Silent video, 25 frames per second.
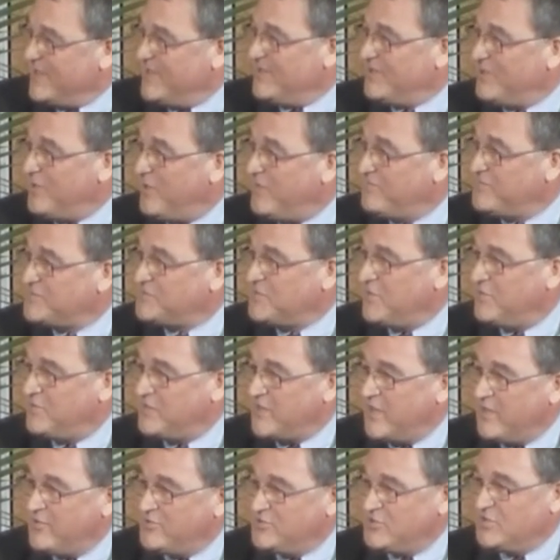lifestyle
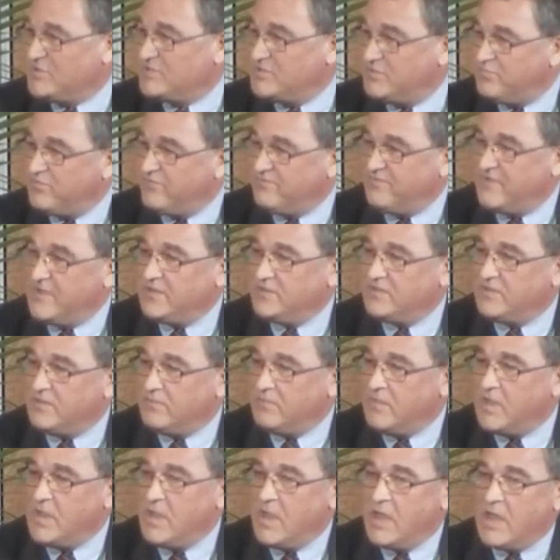coaching to prevent them.